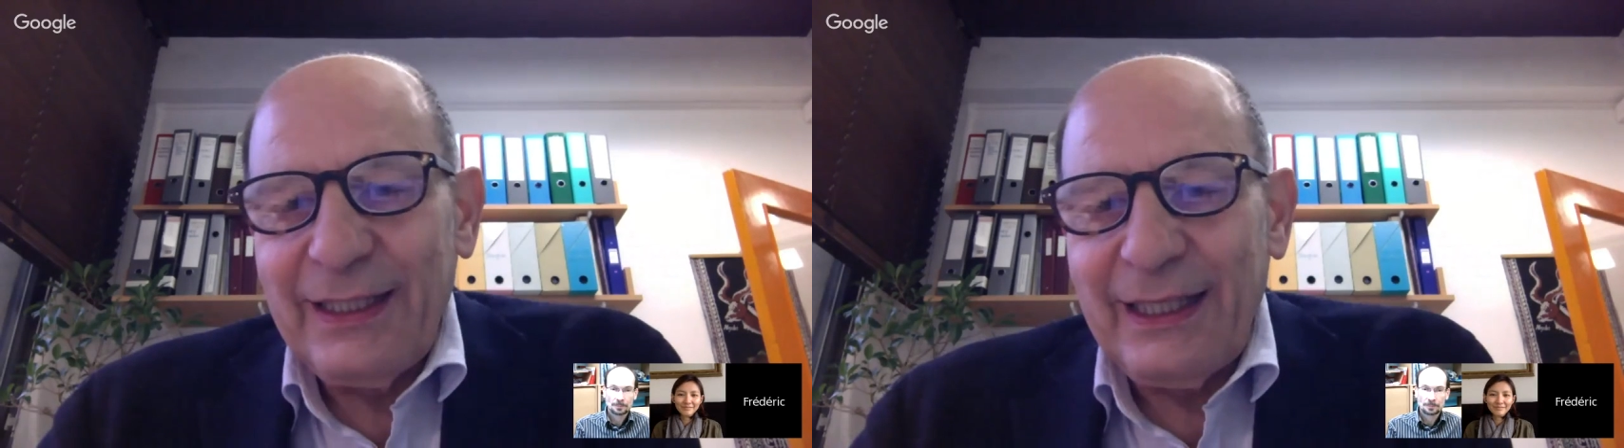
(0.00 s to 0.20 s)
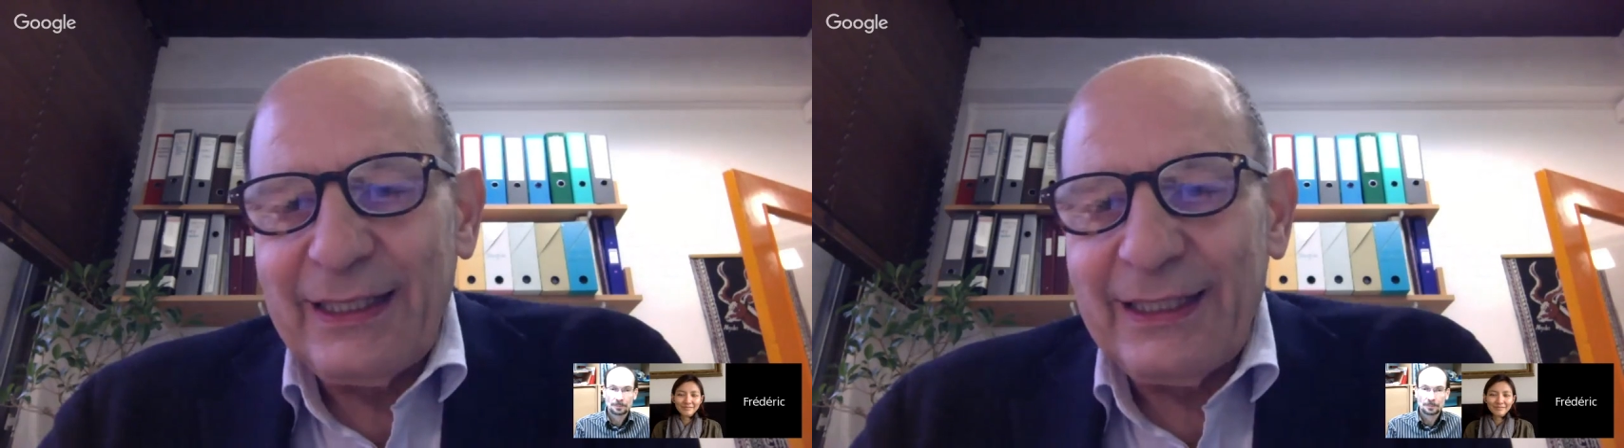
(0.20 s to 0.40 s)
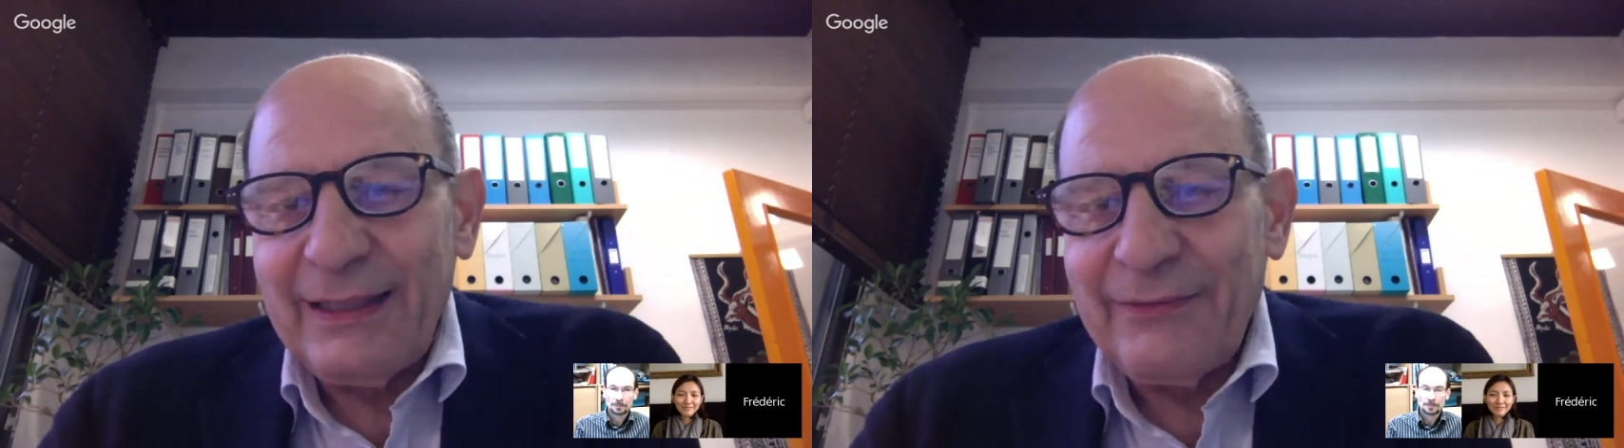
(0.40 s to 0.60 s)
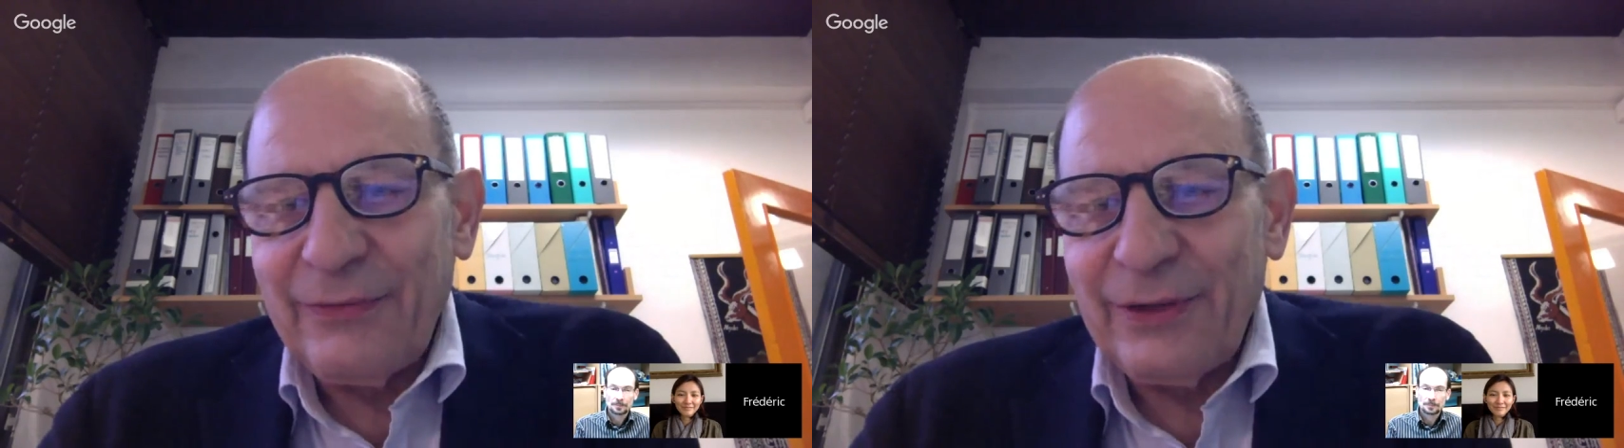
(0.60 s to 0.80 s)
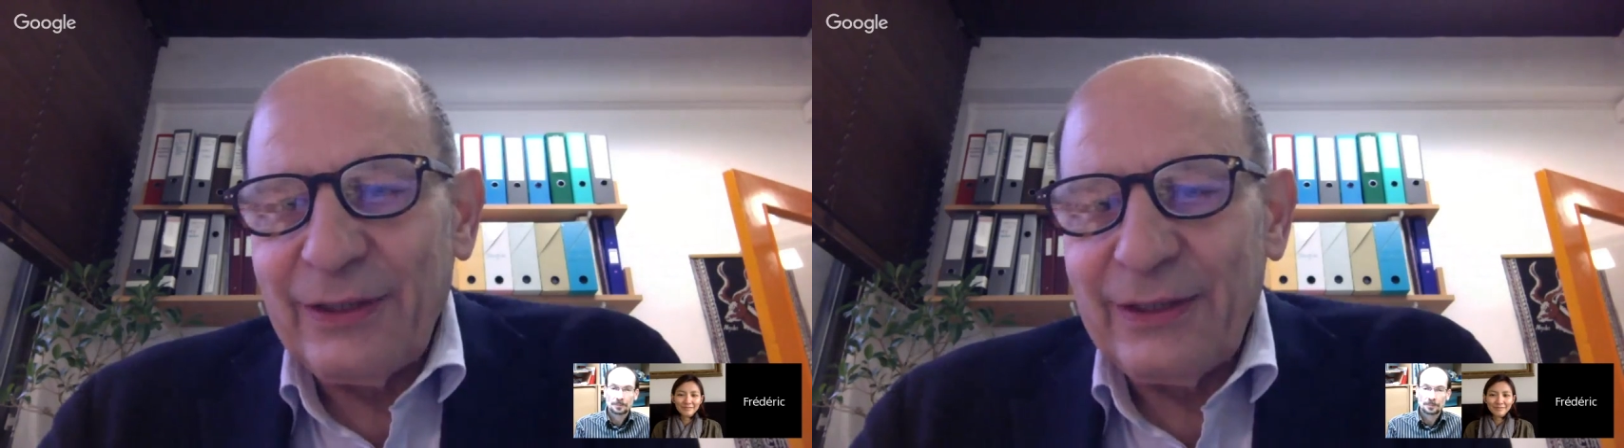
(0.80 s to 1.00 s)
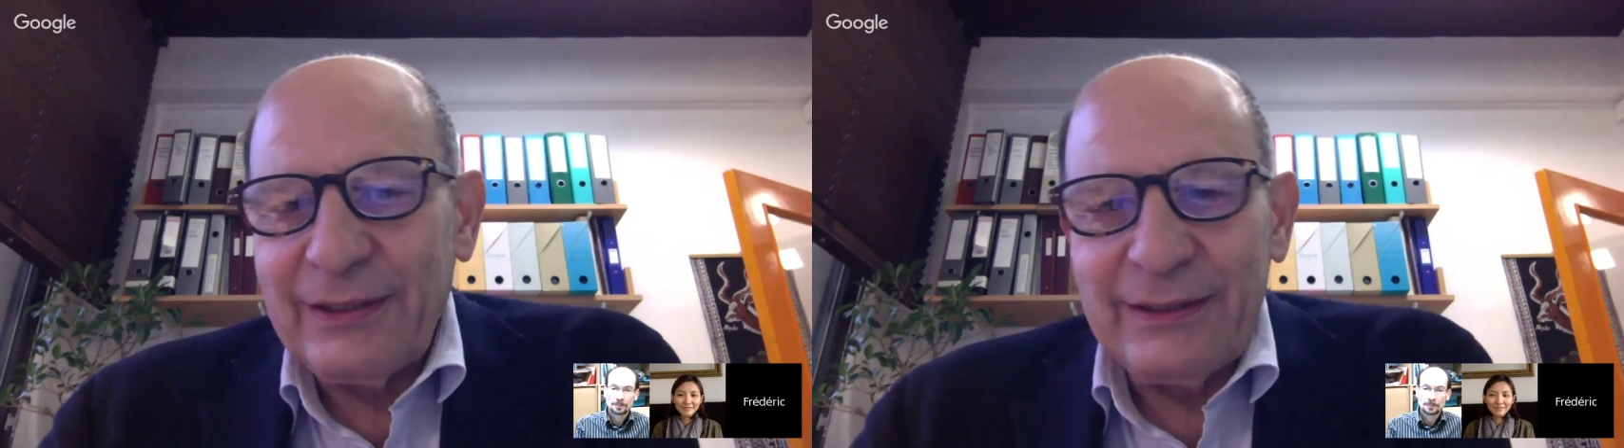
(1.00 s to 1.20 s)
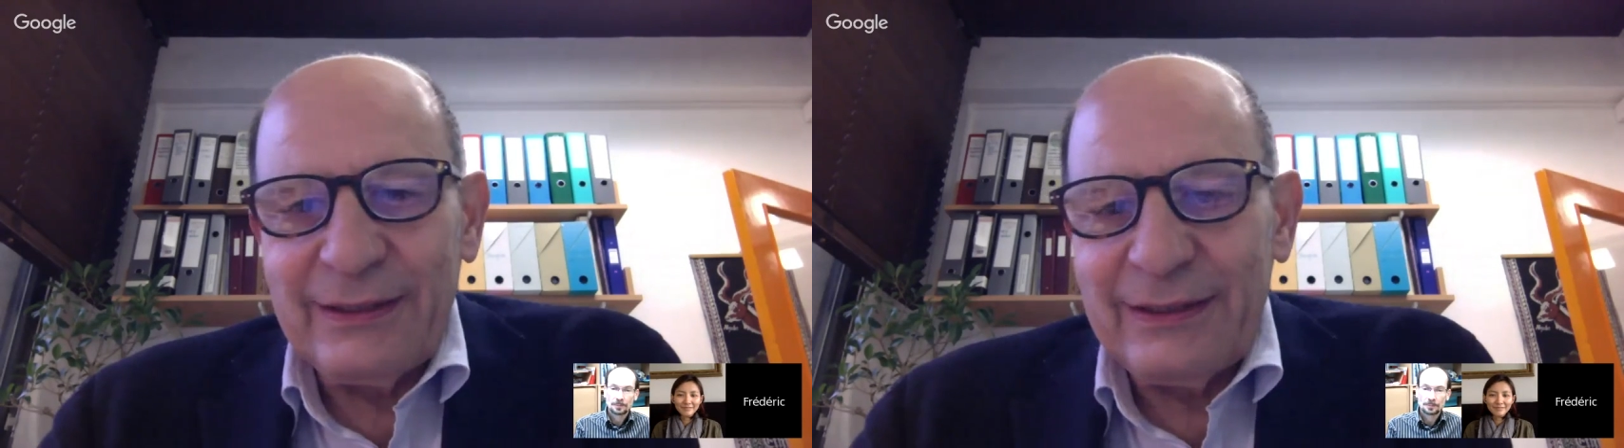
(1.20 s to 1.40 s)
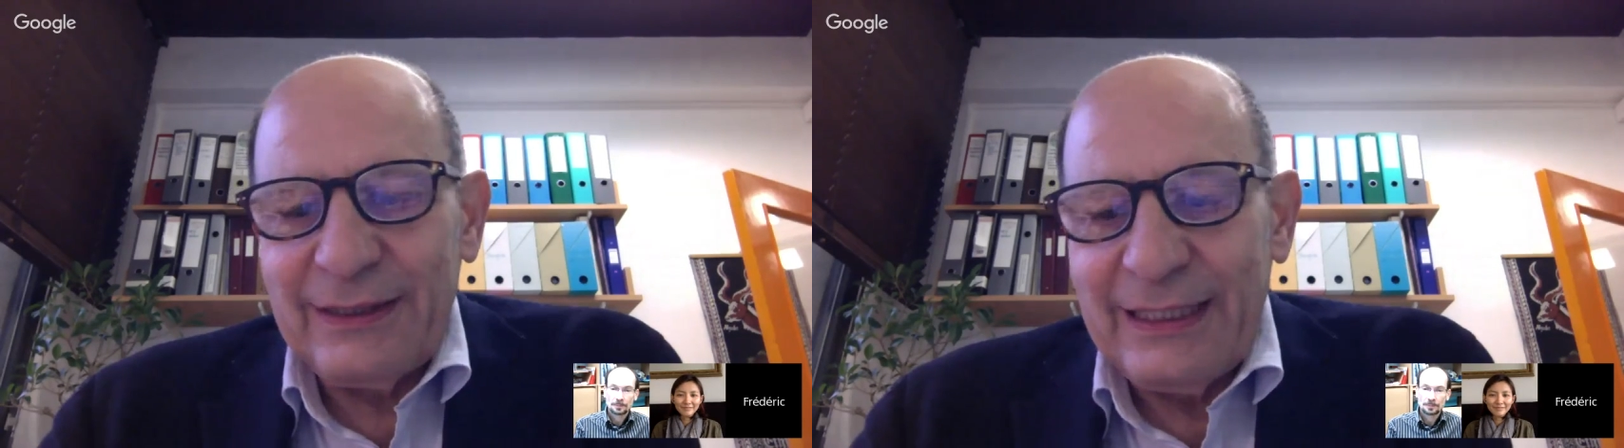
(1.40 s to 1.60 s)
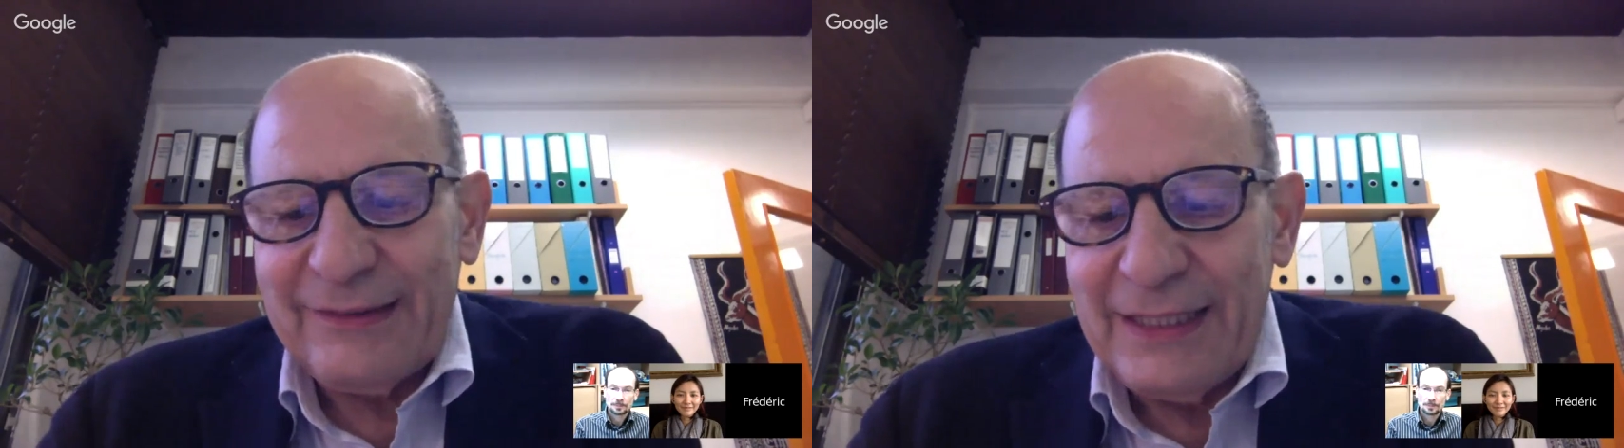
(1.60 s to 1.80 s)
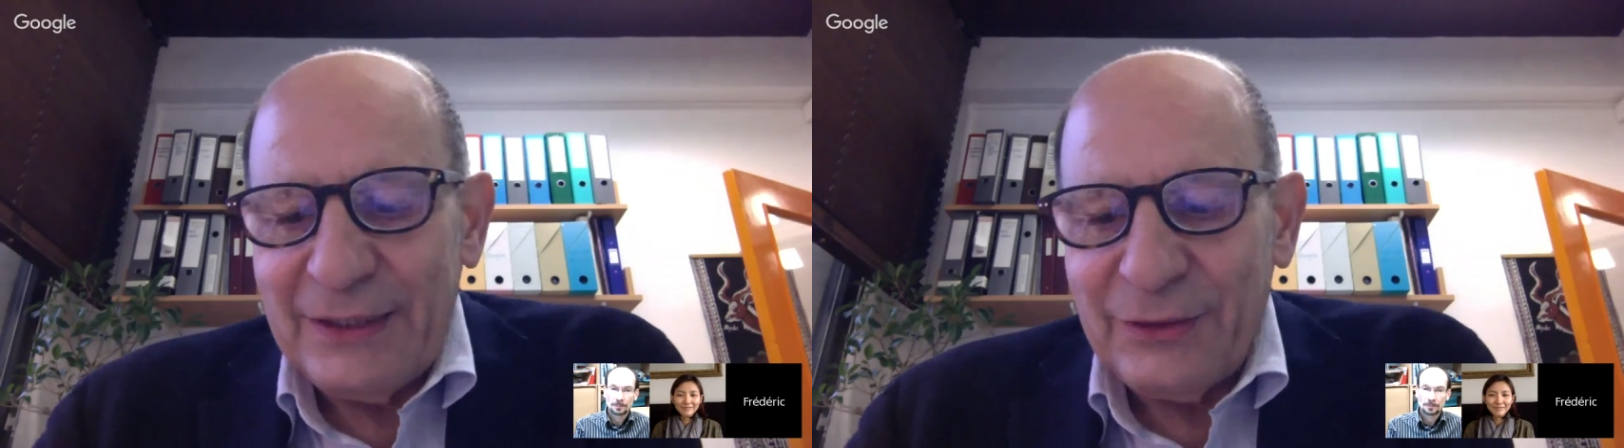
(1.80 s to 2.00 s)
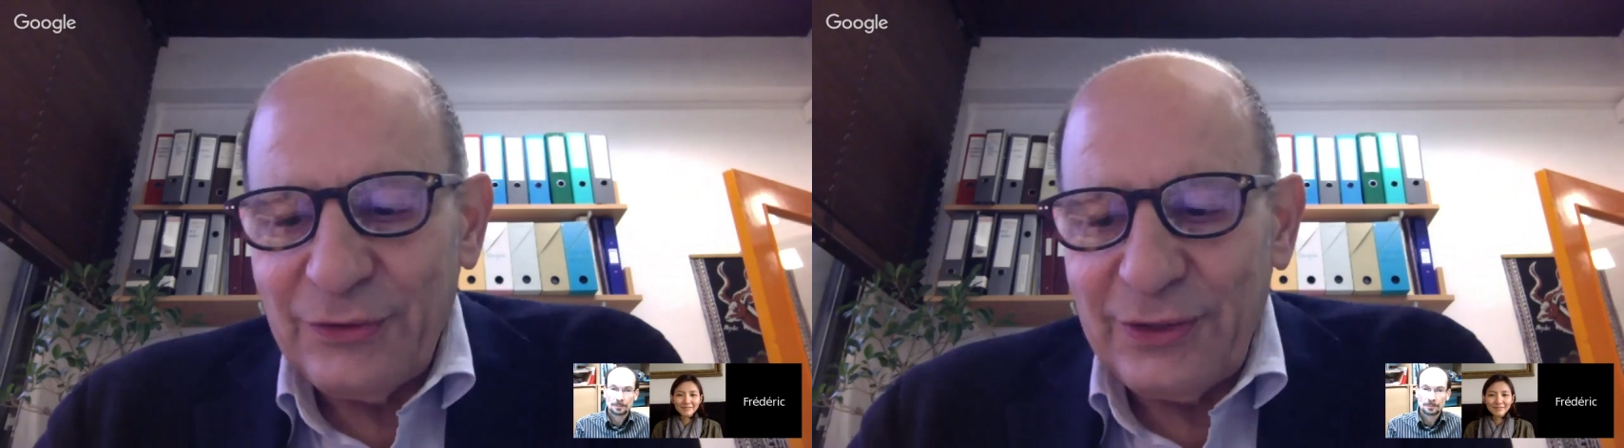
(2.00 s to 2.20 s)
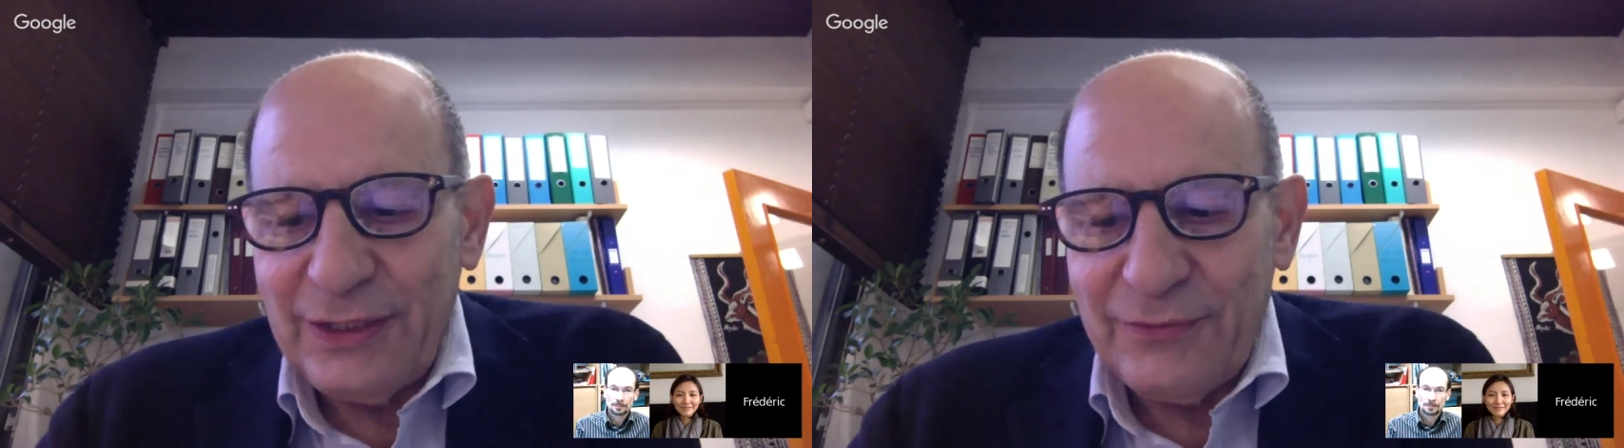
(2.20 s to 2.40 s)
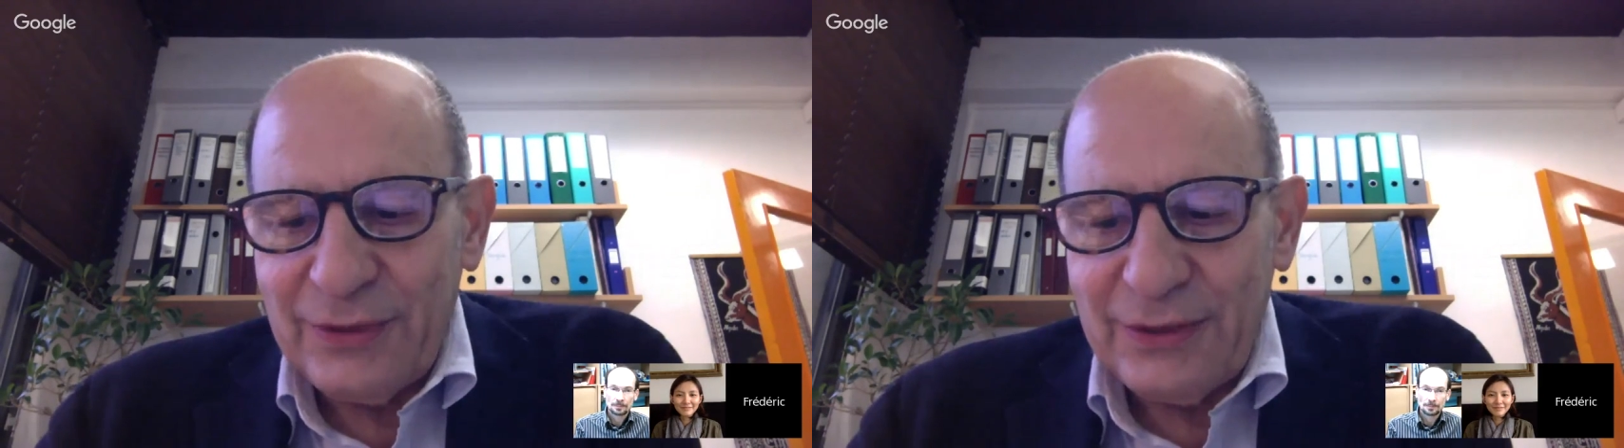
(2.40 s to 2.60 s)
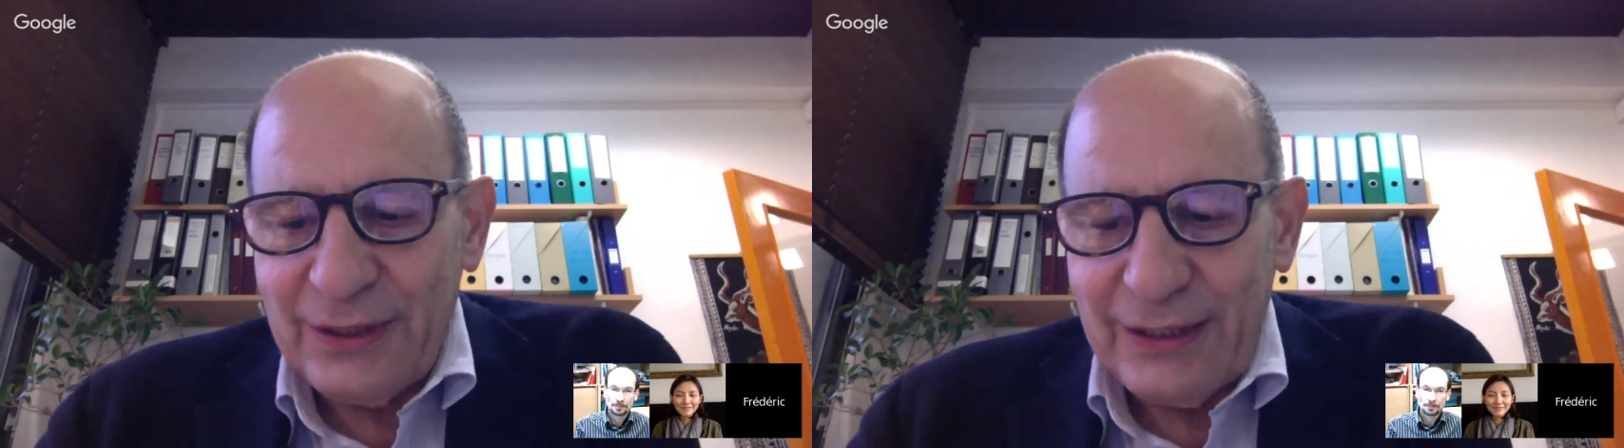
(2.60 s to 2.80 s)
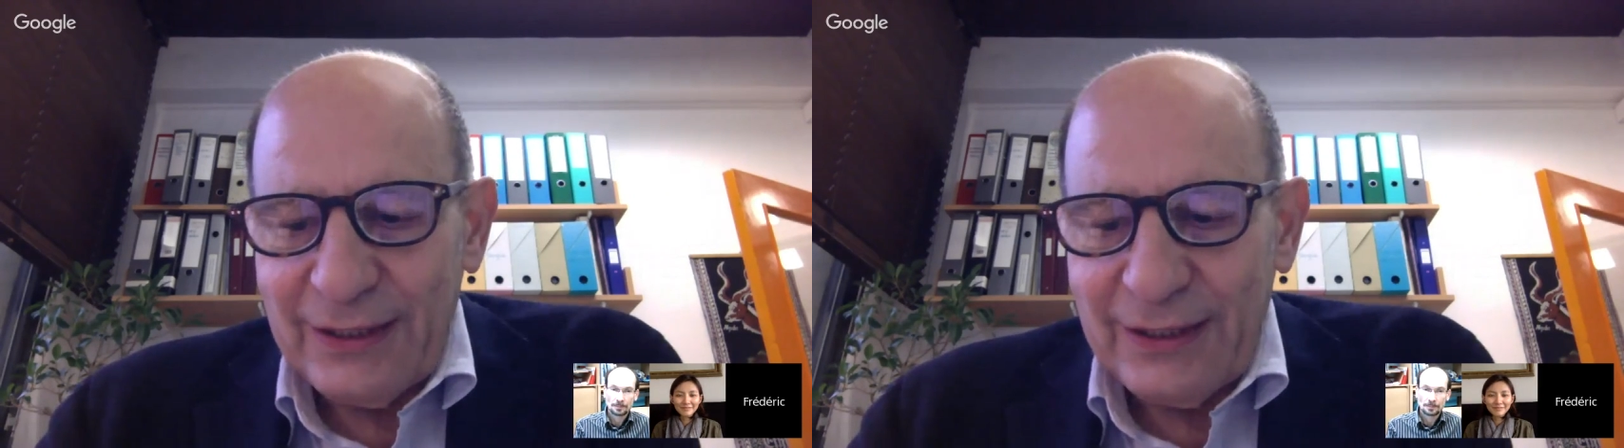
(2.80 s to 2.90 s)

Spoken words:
and for listening to the different